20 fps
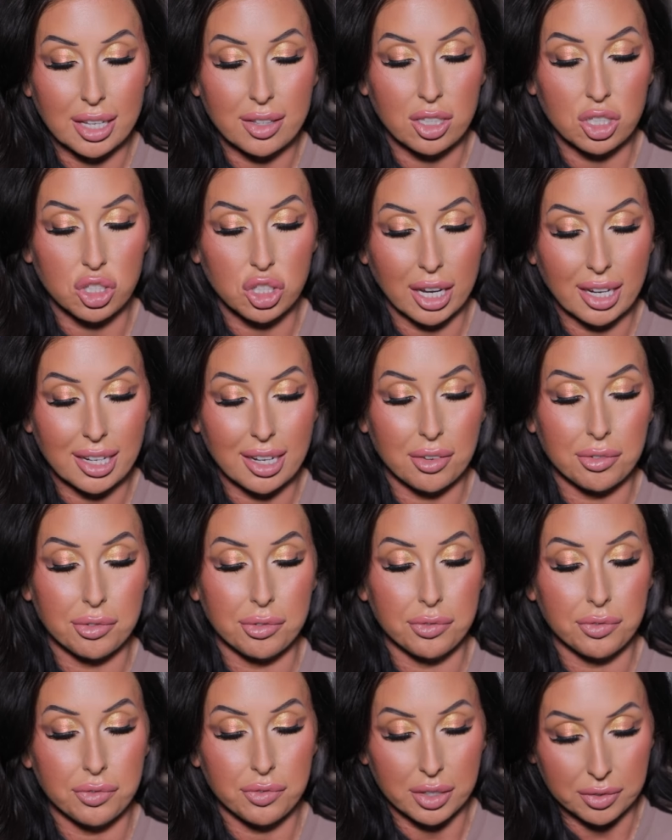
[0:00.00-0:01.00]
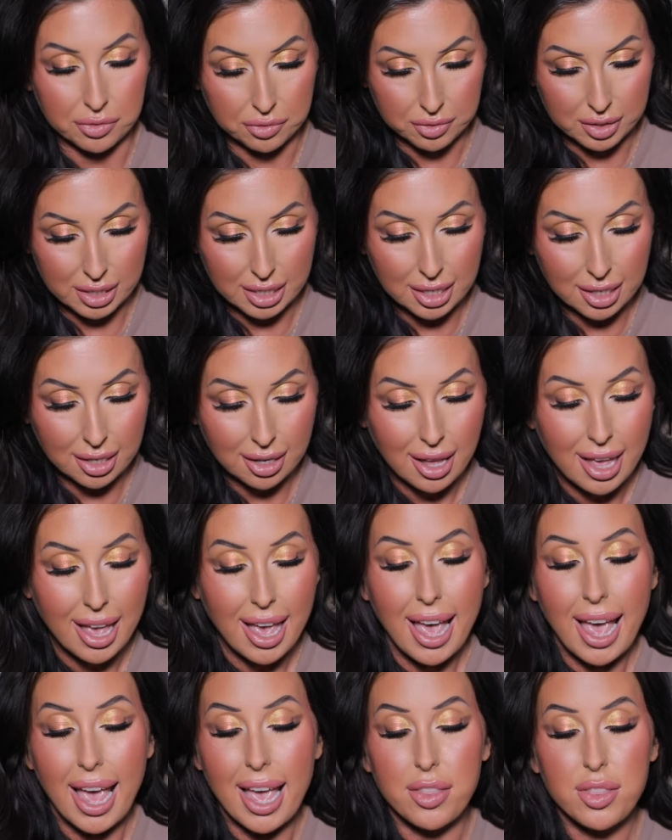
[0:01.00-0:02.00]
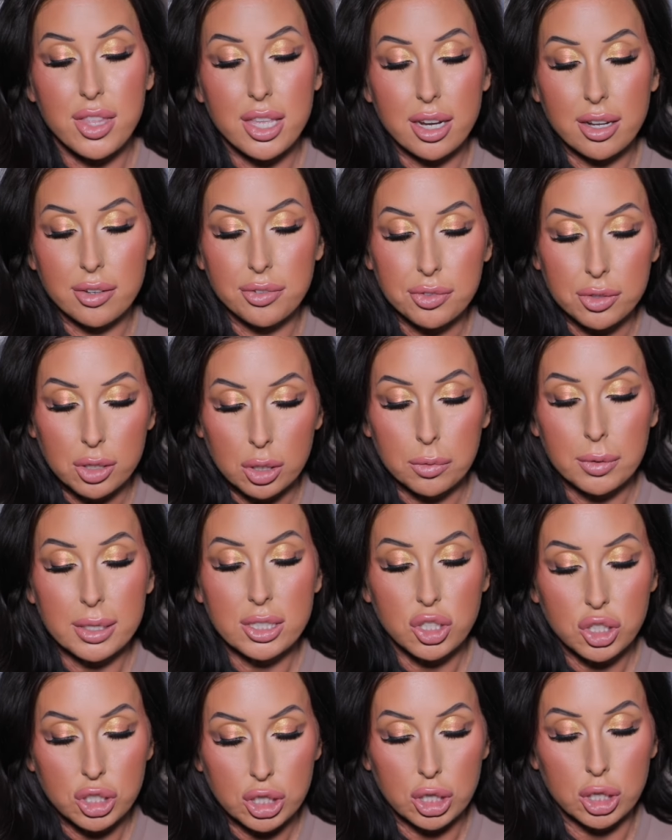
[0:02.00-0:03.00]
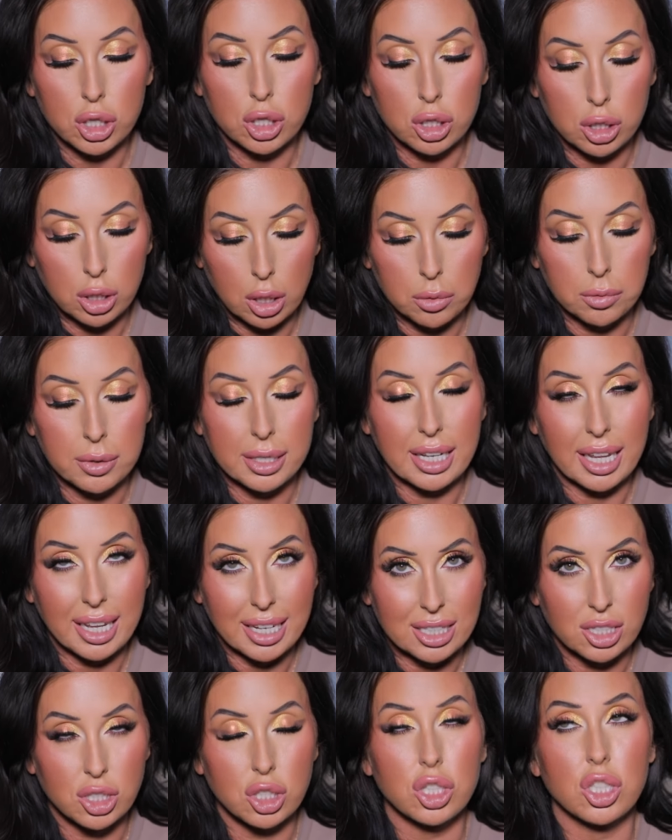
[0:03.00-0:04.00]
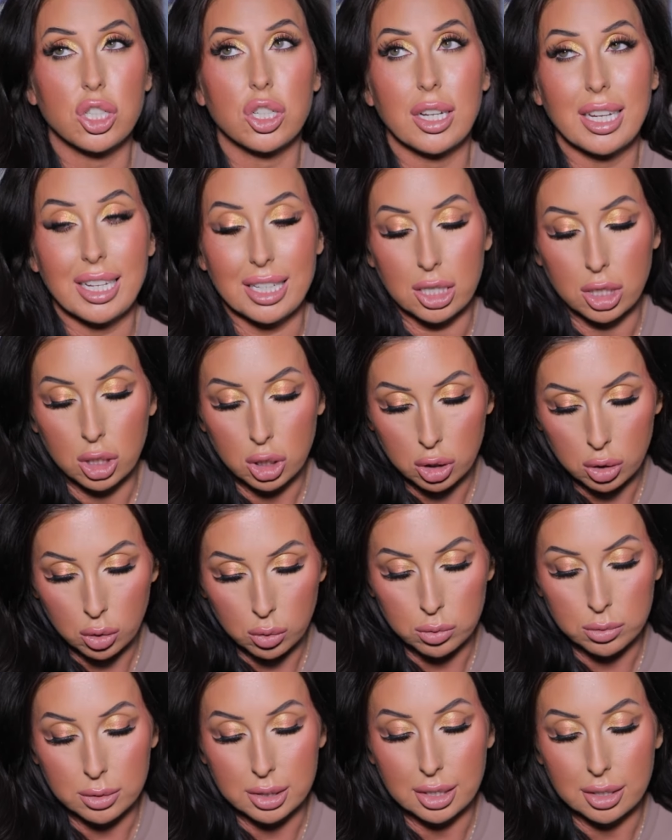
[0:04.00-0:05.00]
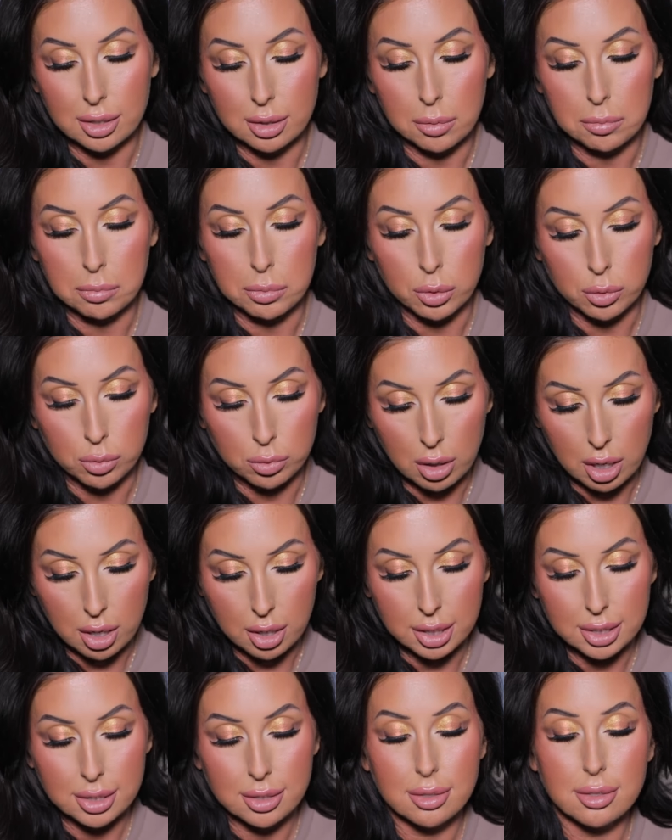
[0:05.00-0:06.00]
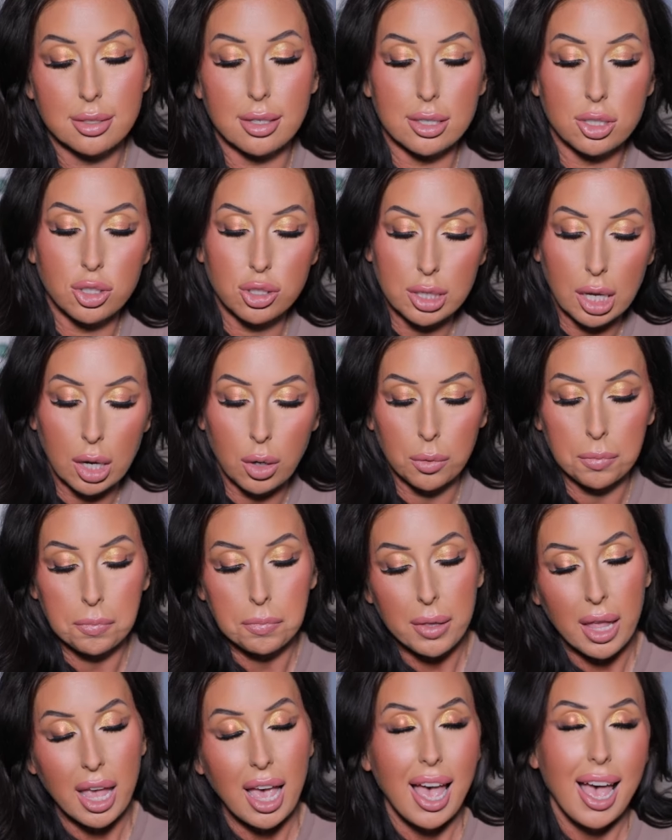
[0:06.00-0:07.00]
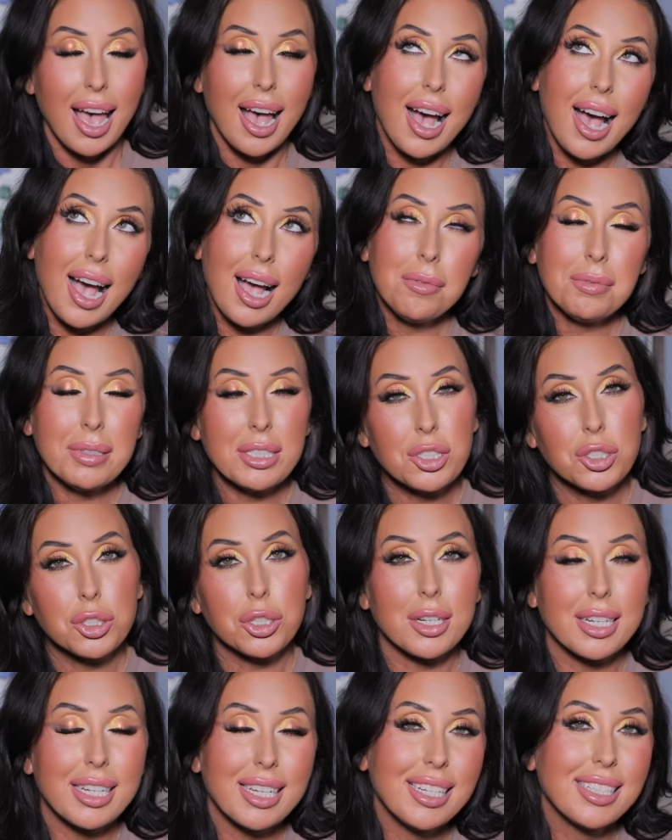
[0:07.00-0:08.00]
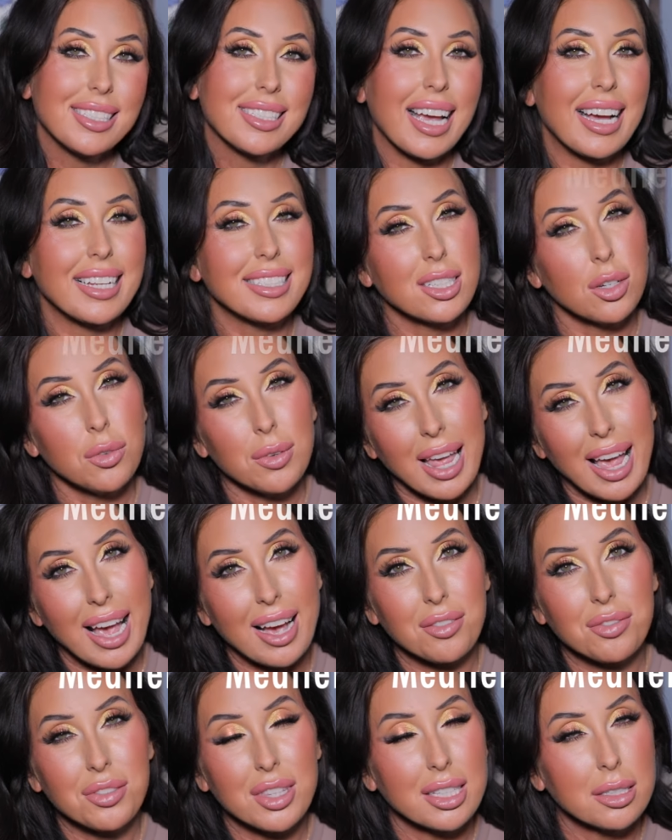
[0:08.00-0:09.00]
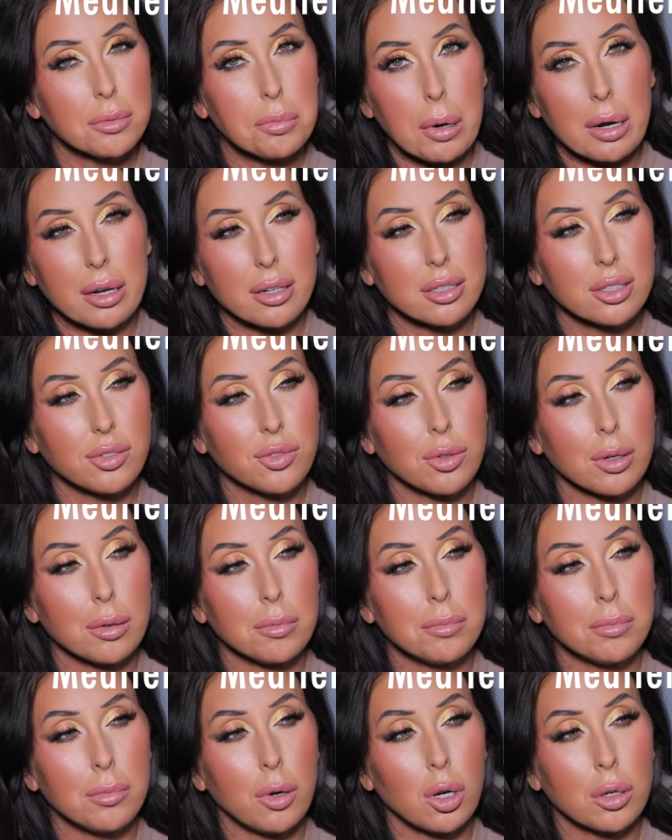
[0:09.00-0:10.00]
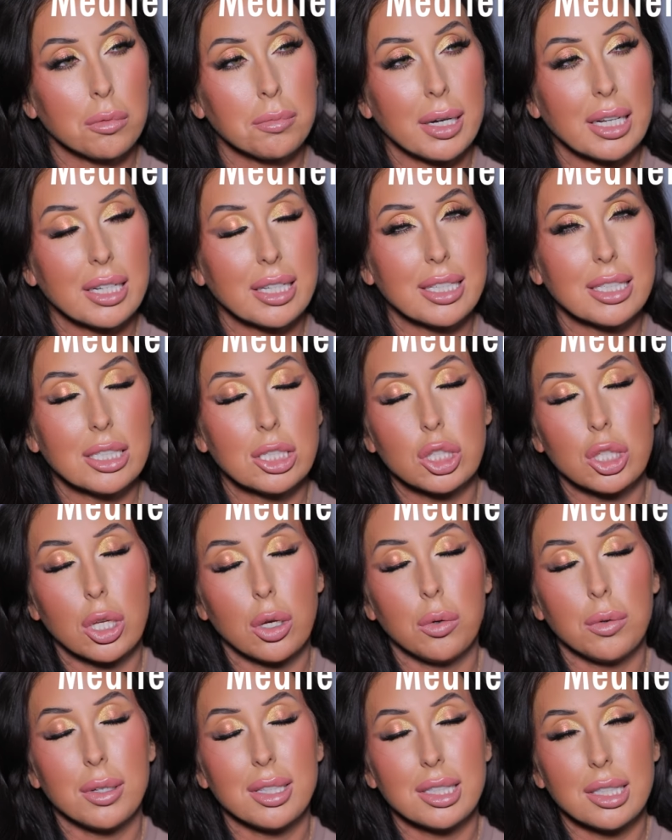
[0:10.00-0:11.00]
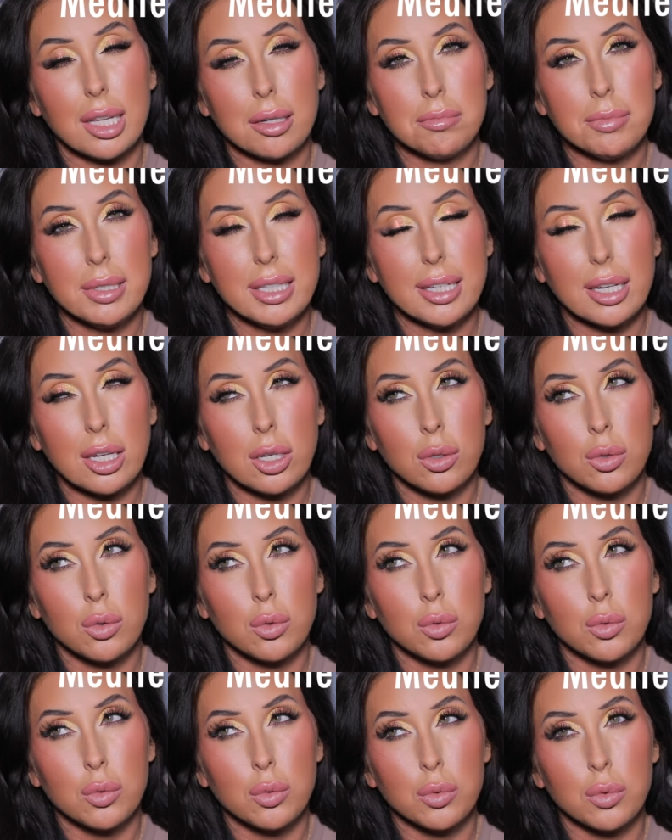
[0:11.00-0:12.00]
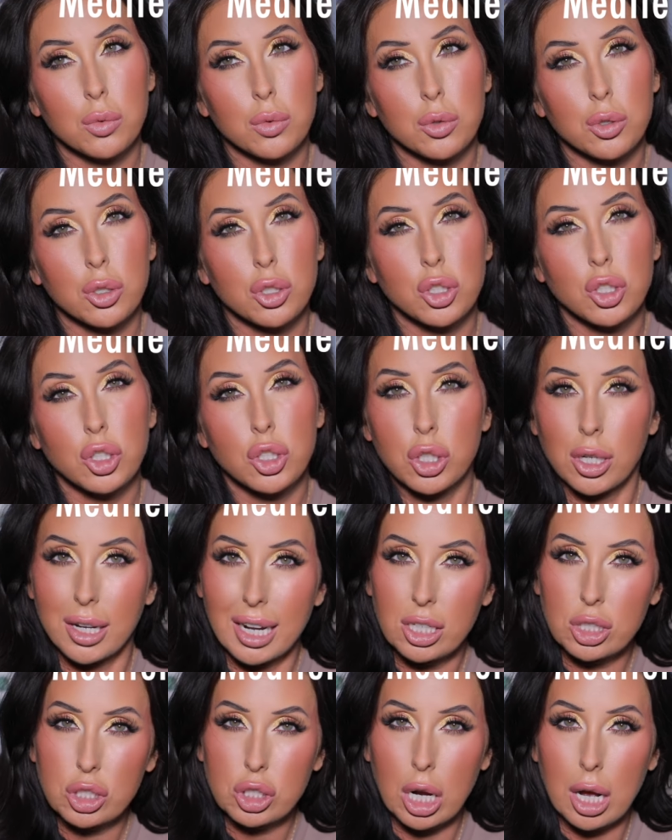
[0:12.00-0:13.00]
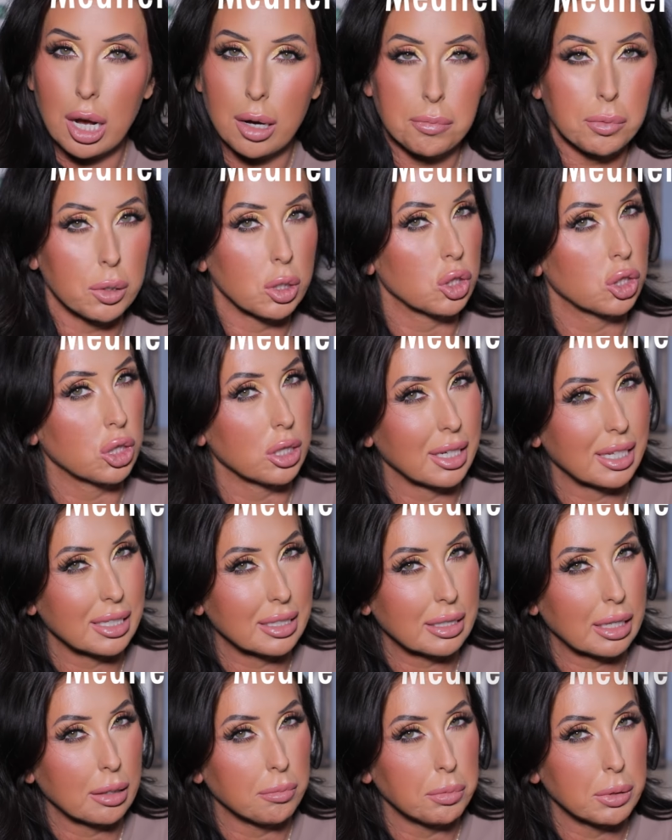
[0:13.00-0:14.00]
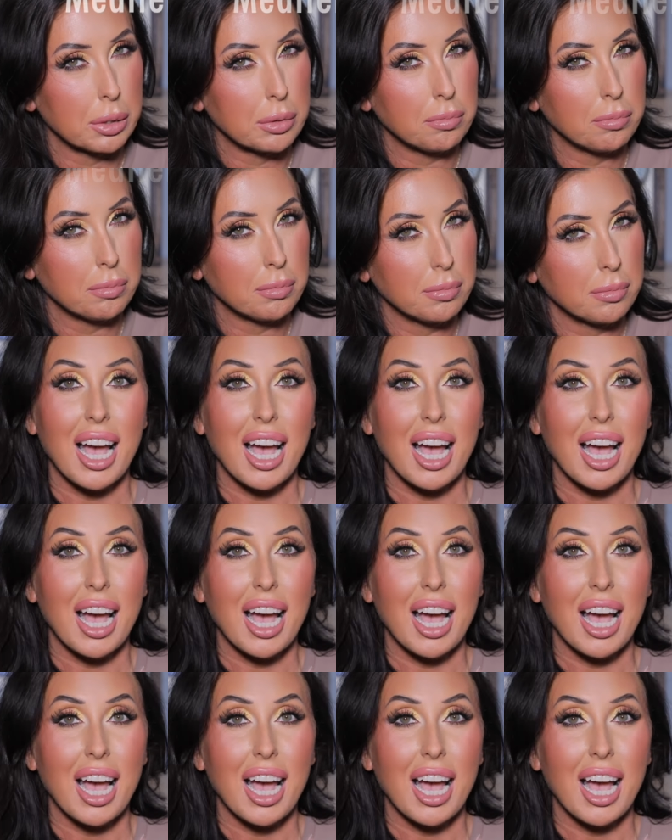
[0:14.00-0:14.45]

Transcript: in the shade fifty, and then a Fluid Sheer Glow Enhancer in Golden Bronze. So I'm intrigued. I don't have these products from Armani, so let me know, should I shop or should I skip them?